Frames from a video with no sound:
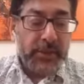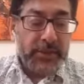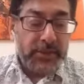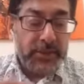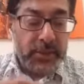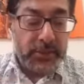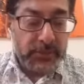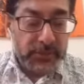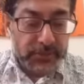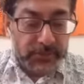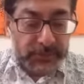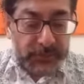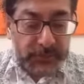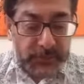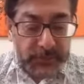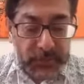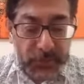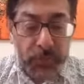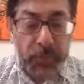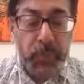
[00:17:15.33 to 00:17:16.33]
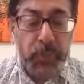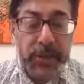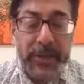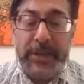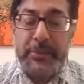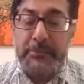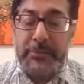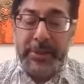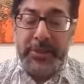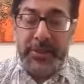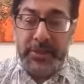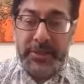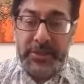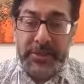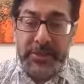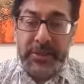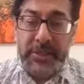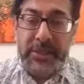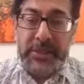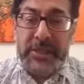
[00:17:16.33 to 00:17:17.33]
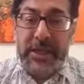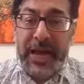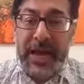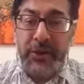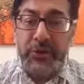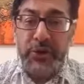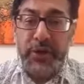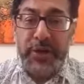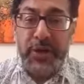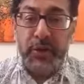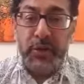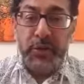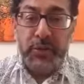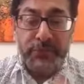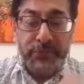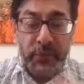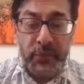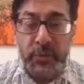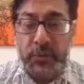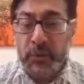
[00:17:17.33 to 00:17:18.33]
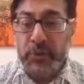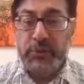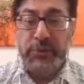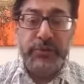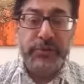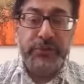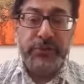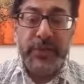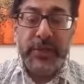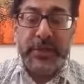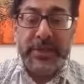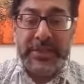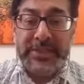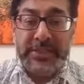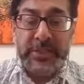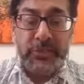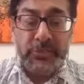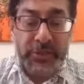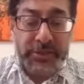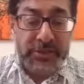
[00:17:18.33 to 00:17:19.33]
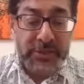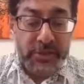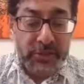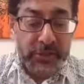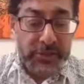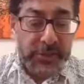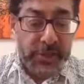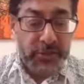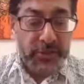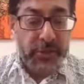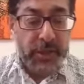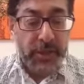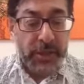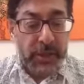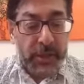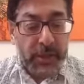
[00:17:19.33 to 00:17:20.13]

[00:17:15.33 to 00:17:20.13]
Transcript: So, and we'll come back to this: the, how do you get over the phone calls, you know, etc., etc., etc.